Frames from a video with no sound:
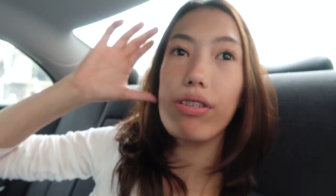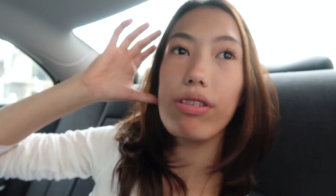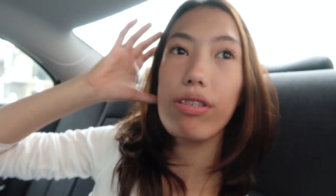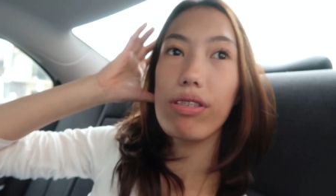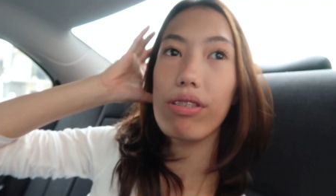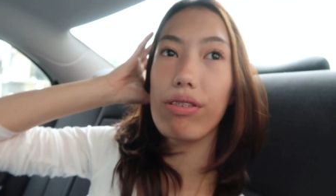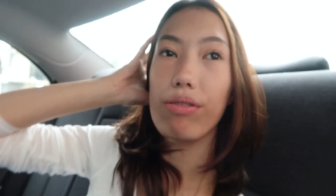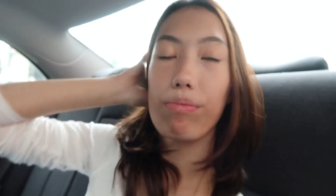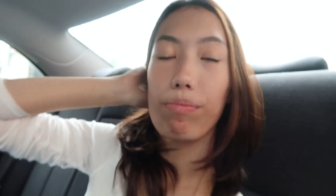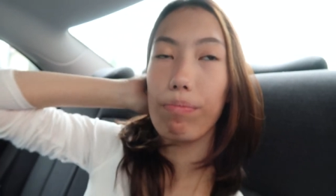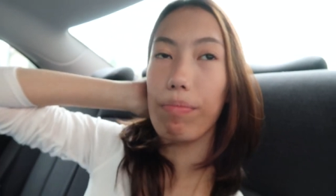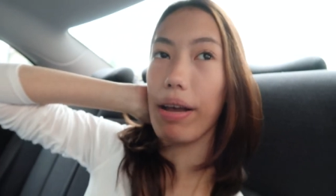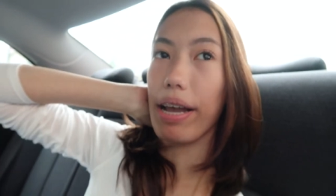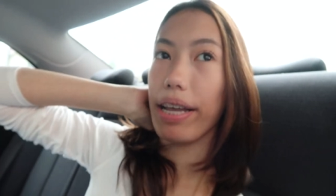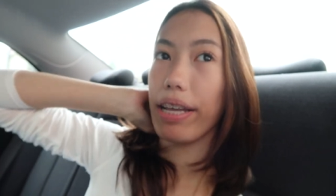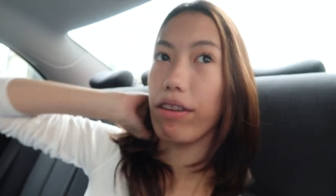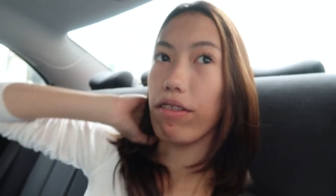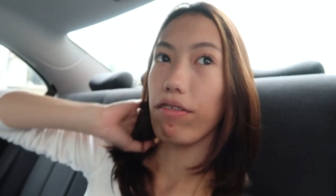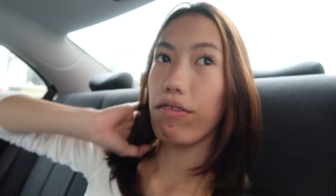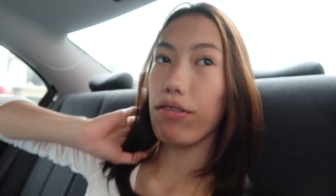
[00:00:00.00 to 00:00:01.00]
just
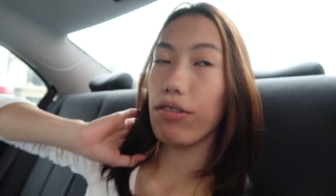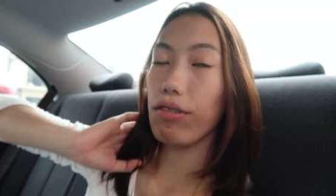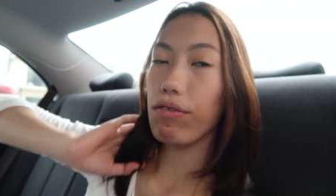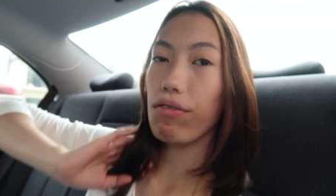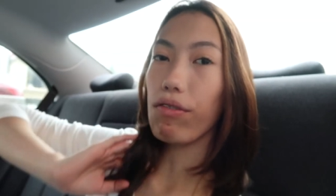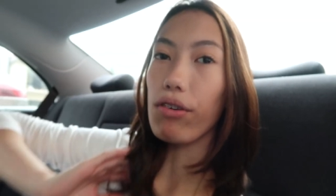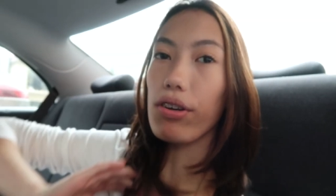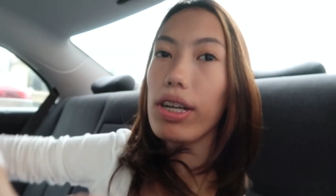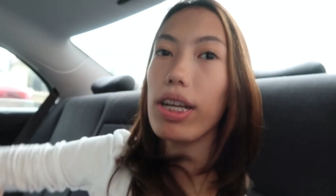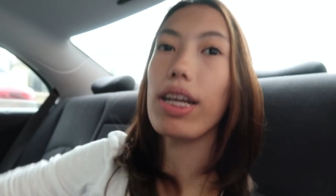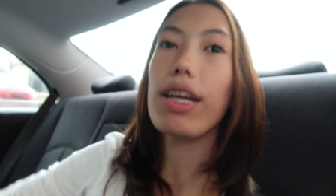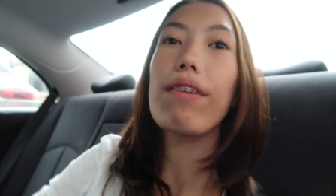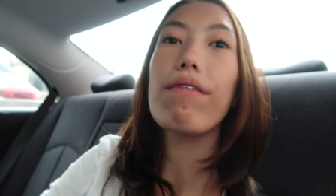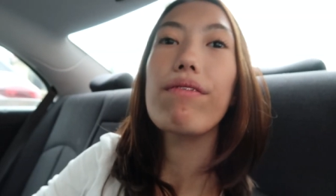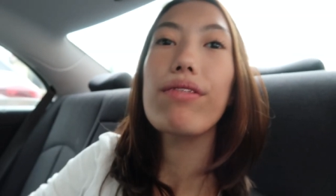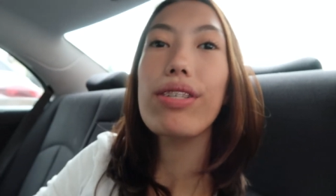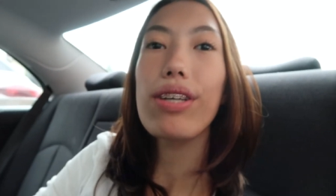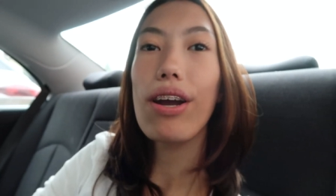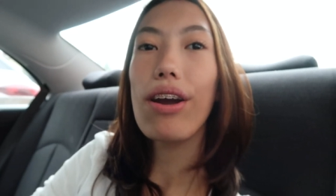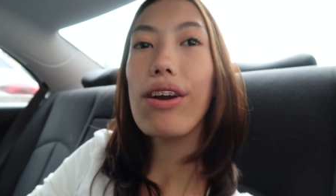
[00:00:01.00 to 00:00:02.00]
buying food for
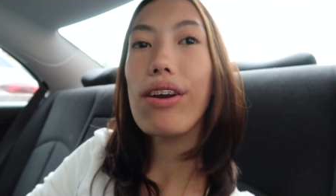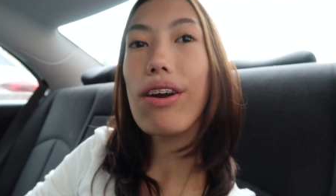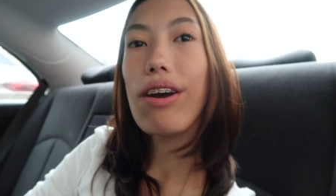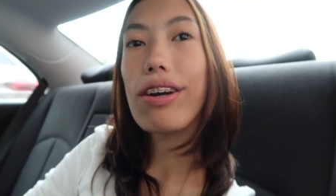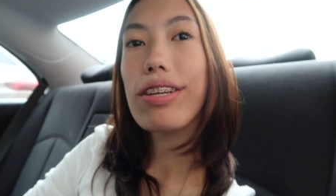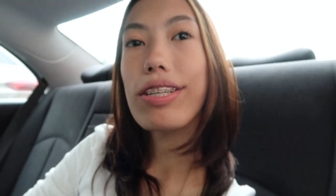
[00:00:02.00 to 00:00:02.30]
iftar